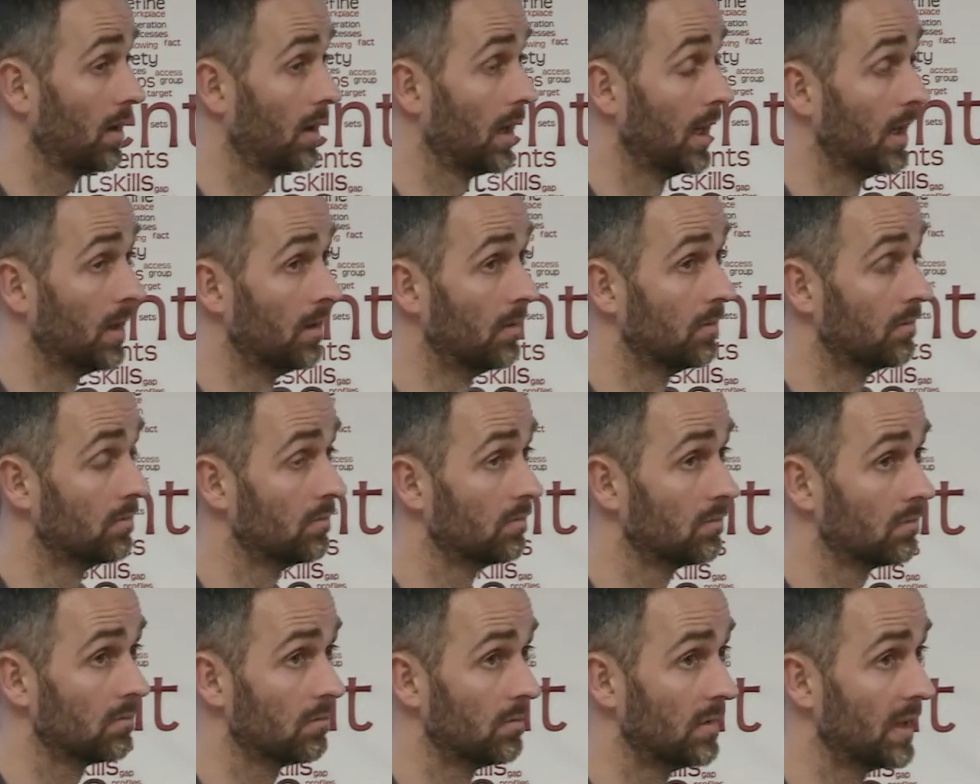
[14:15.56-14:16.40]
in
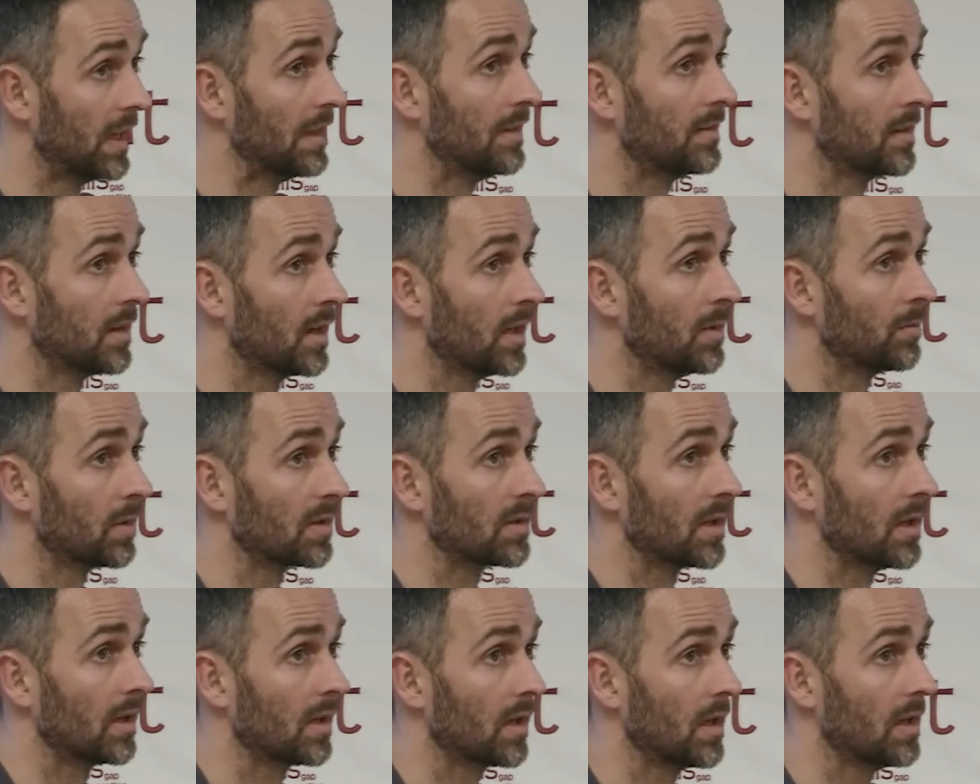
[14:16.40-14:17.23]
99%
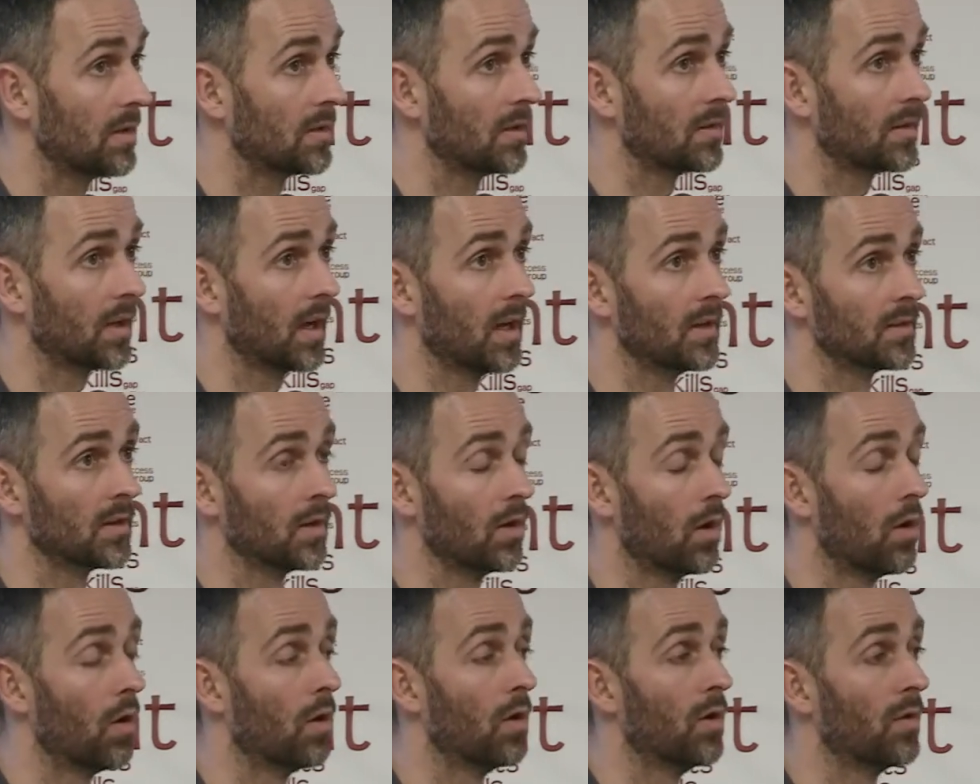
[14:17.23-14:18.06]
of cases, that is
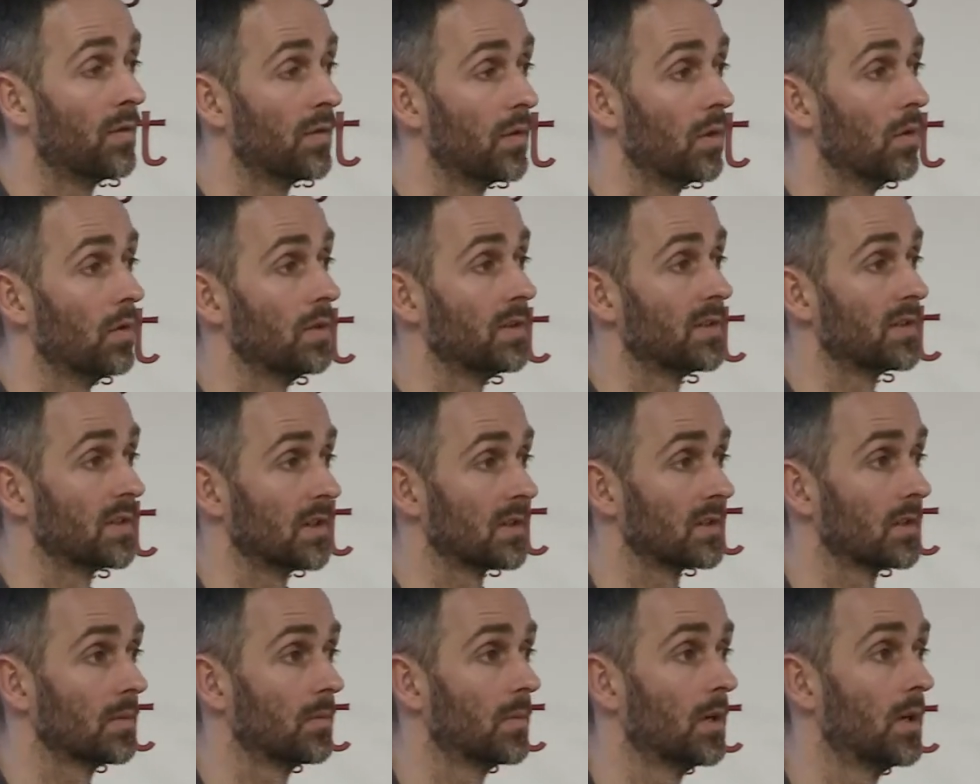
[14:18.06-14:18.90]
an offload
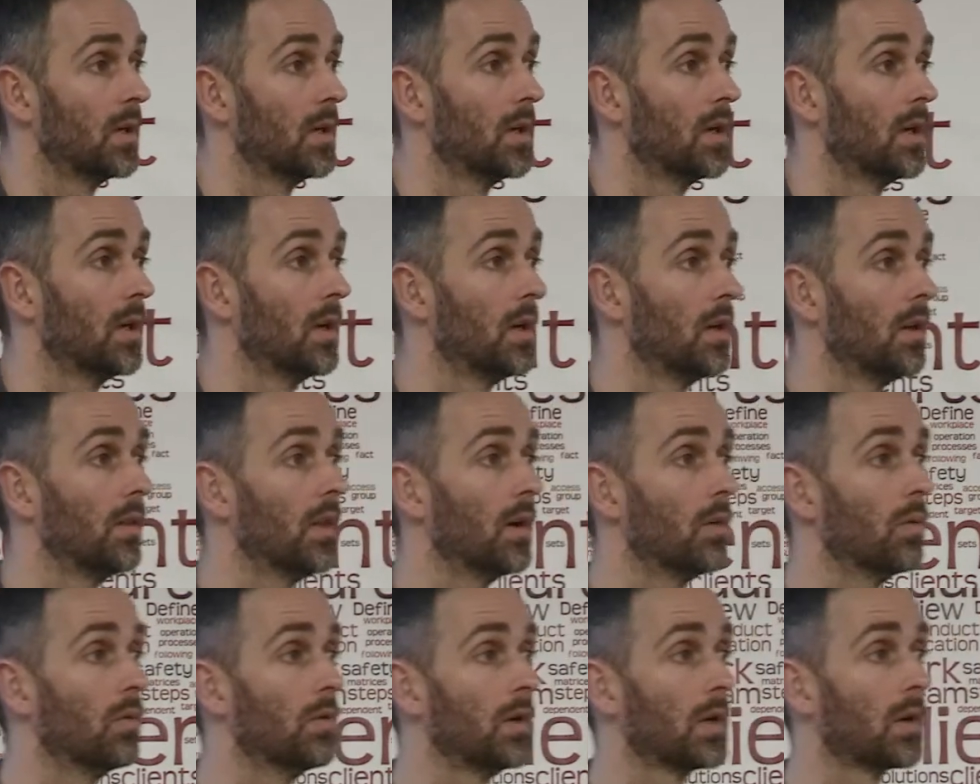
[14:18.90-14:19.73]
system
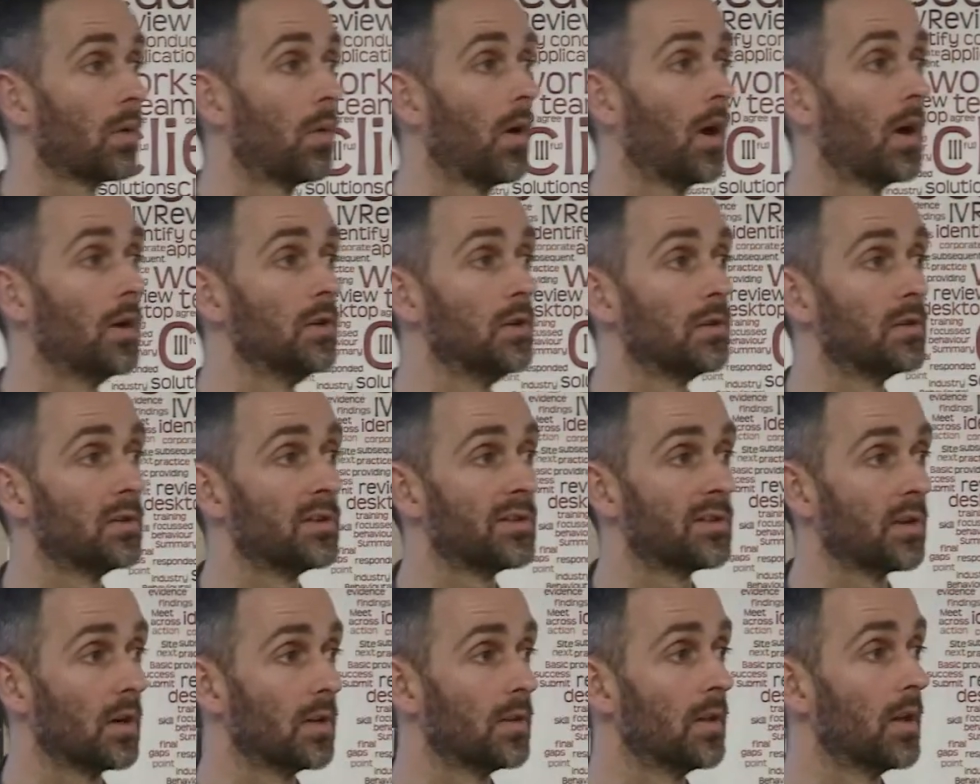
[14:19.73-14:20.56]
that will require you to
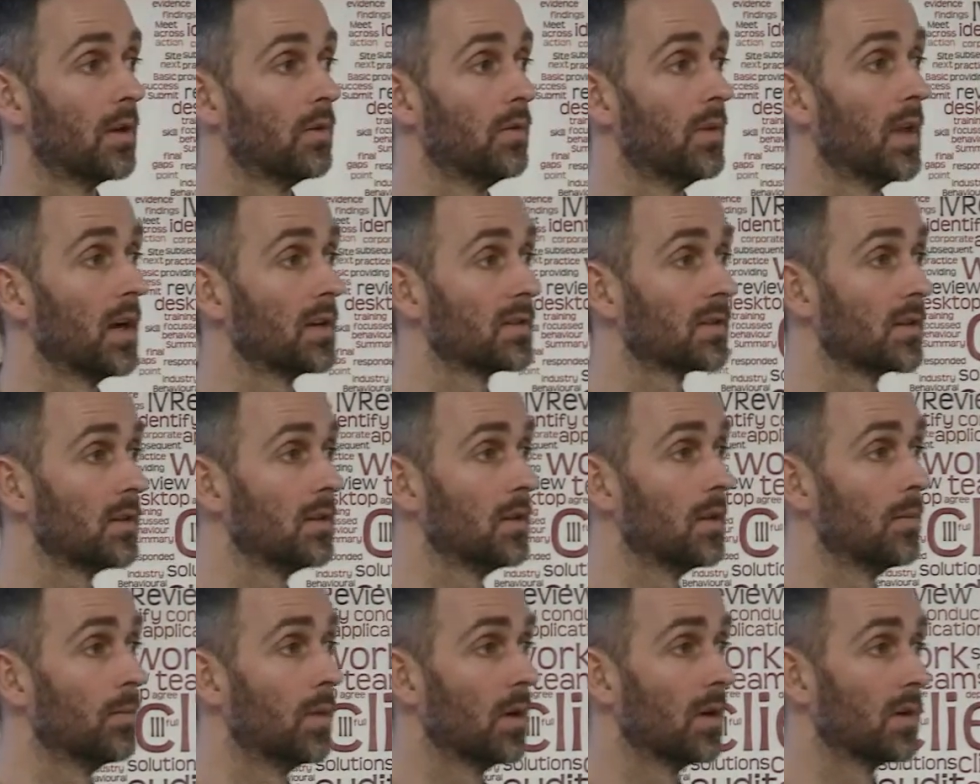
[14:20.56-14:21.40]
shut down that side
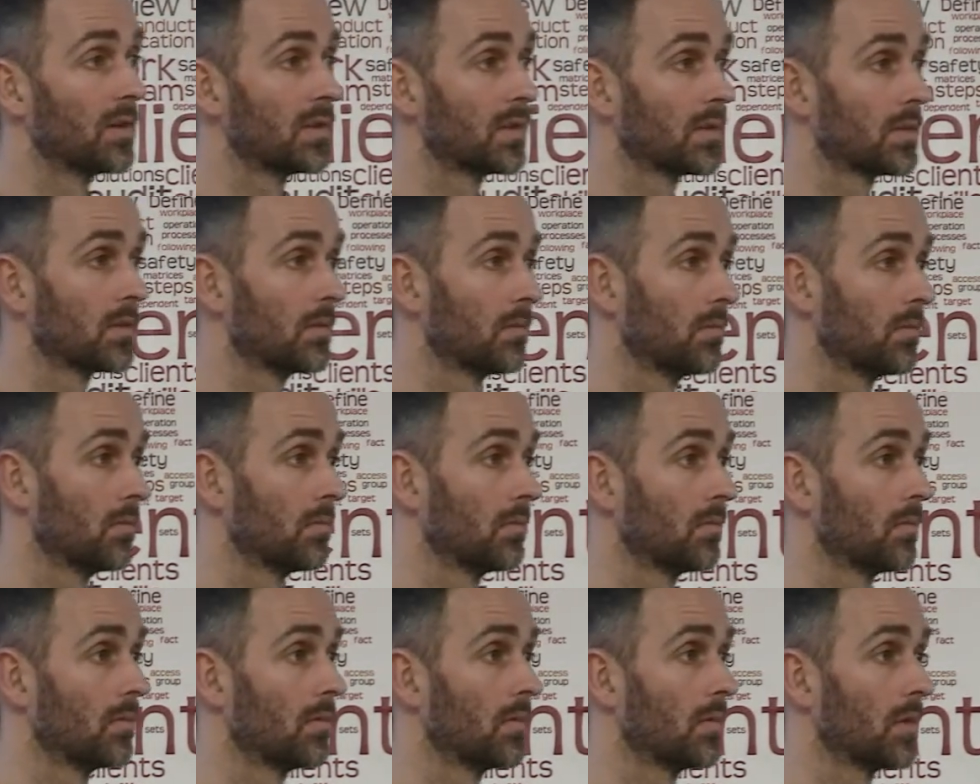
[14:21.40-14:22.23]
of the bus,
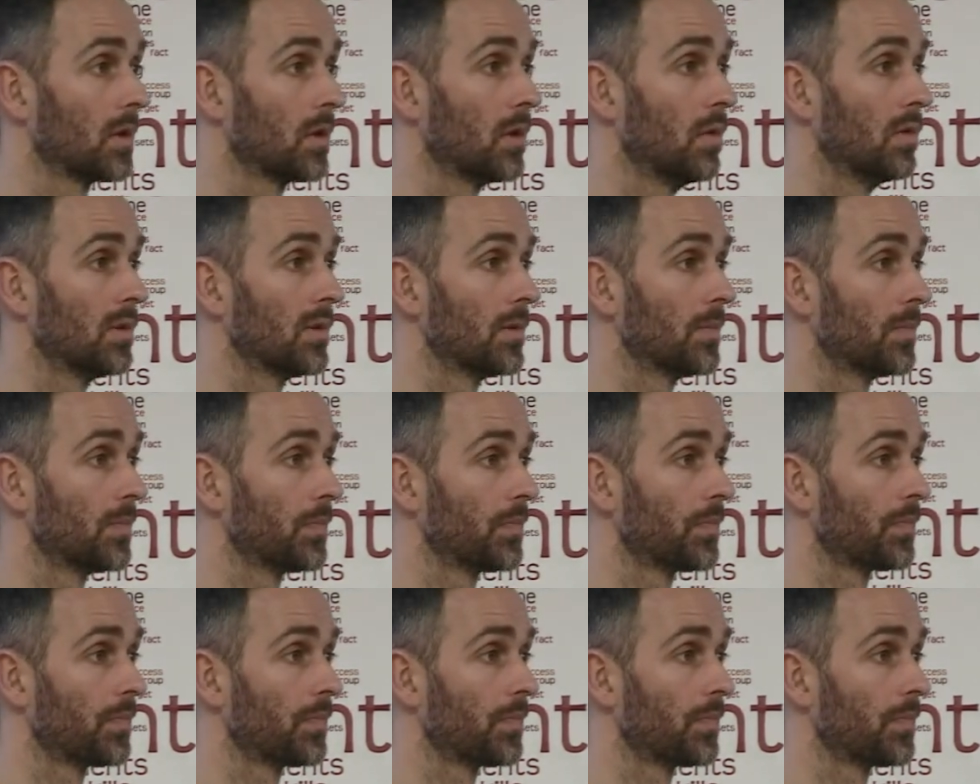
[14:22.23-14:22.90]
close it.